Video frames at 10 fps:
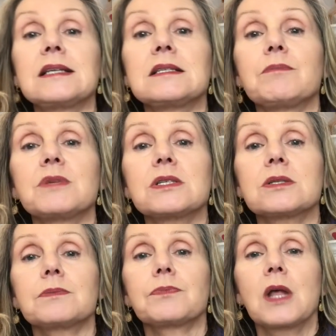to unzip
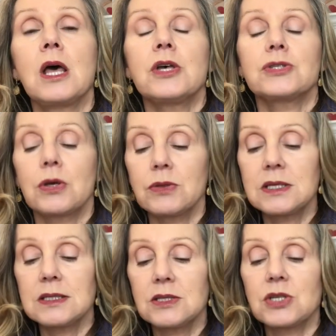this. So
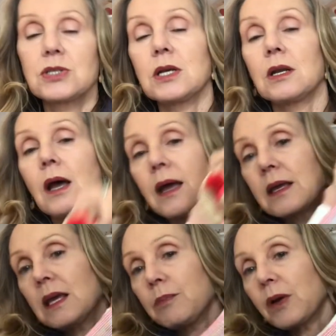this is just in, I
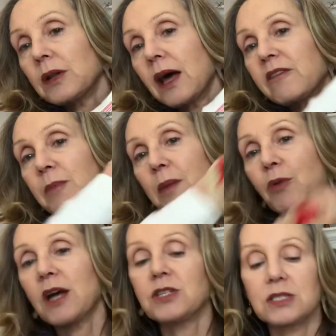keep a lot of my
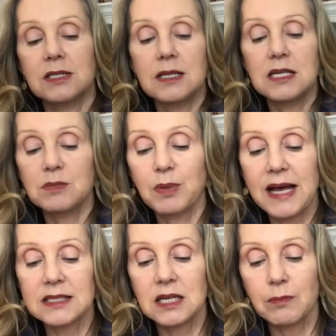projects in these
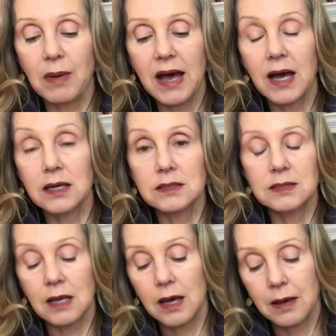plastic
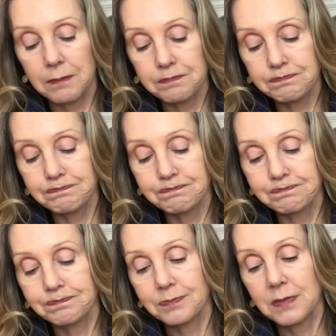bags. Um,
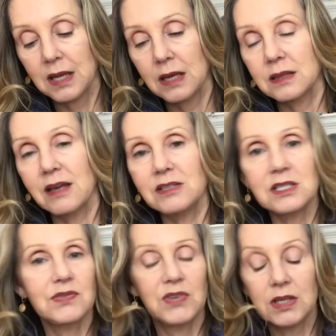they
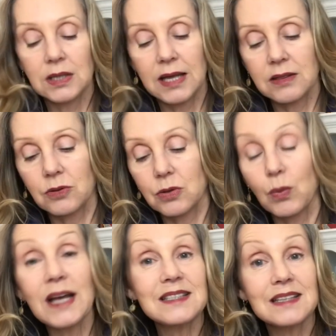just feel like they're the
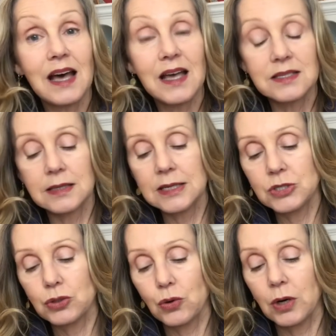right size and they
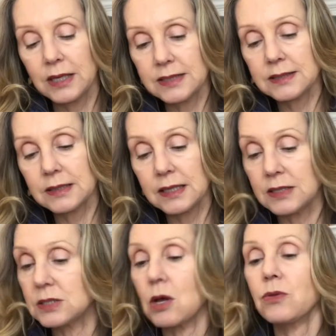store
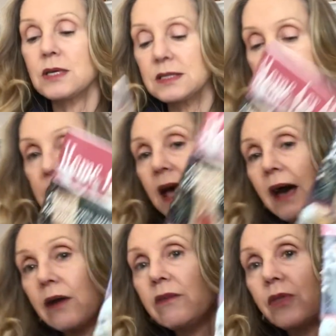easily. So this is
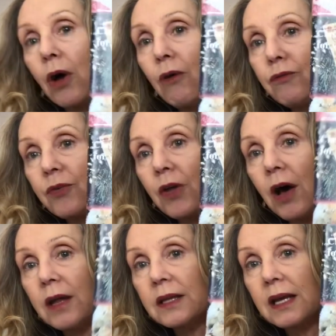Out of the Home for the
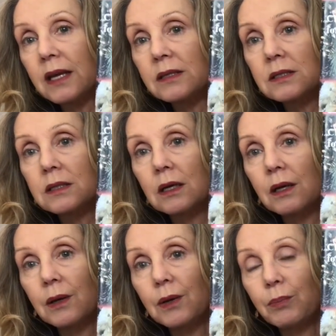Holidays,
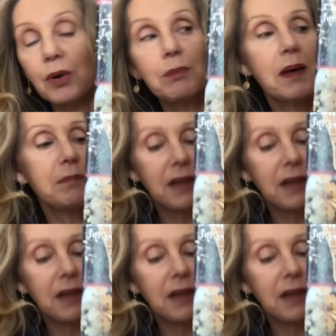book by